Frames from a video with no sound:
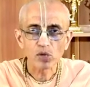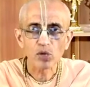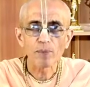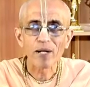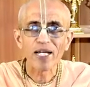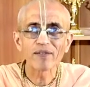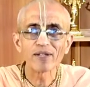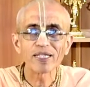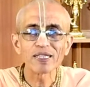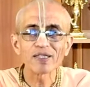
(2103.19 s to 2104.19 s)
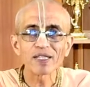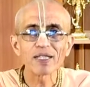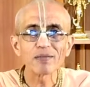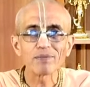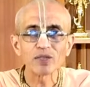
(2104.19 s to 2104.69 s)
So the Mayavadi
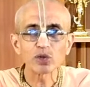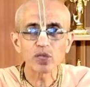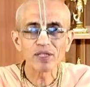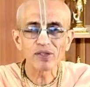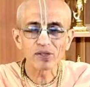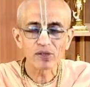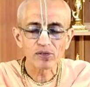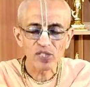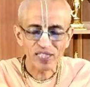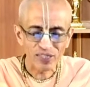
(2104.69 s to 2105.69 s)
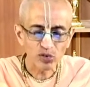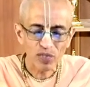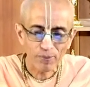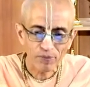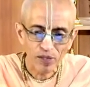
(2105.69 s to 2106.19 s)
theory mentioned in the second
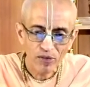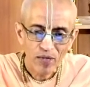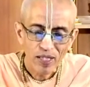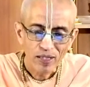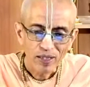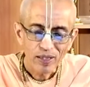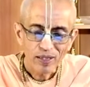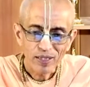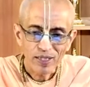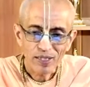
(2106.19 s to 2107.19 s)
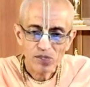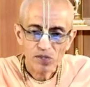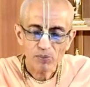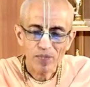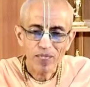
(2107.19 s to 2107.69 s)
chapter
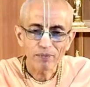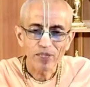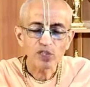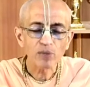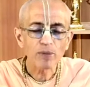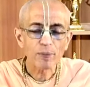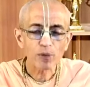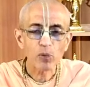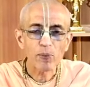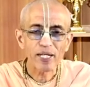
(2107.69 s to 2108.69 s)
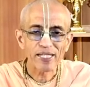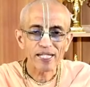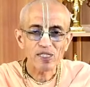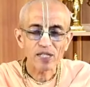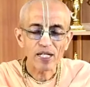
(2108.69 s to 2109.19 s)
is being mentioned by Prabhupada
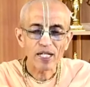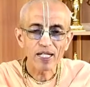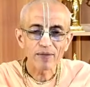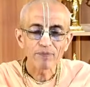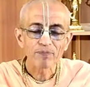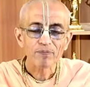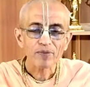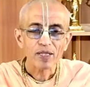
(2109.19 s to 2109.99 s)
as a,